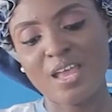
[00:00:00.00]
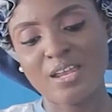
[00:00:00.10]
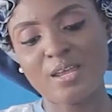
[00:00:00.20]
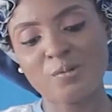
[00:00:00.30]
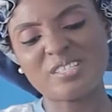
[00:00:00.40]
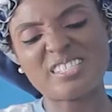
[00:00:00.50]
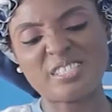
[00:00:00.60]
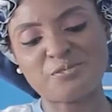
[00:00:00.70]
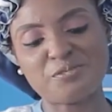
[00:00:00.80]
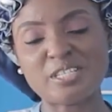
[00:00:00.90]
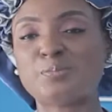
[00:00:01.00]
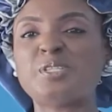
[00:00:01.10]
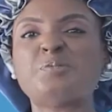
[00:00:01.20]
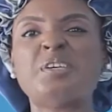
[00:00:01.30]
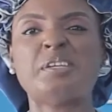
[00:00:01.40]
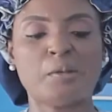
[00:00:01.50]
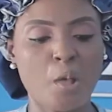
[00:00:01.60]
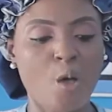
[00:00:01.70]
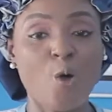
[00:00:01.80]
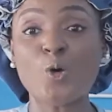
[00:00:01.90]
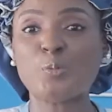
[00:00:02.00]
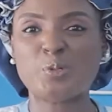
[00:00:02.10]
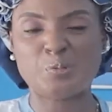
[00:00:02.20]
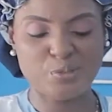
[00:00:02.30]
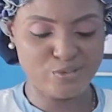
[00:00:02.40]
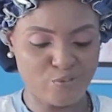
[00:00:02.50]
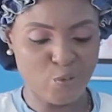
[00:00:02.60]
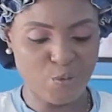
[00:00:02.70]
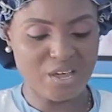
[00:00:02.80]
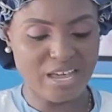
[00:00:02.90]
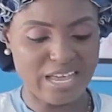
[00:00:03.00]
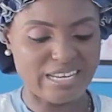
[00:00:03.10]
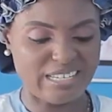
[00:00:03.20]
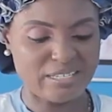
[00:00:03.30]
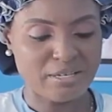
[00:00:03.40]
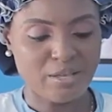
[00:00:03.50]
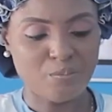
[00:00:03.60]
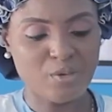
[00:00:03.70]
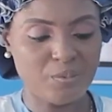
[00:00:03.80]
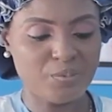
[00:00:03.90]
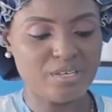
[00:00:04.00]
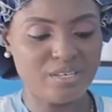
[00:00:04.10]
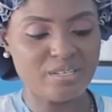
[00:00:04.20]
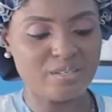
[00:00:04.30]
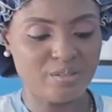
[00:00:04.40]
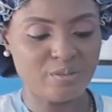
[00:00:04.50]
Now, what's the difference between all-purpose flour and maybe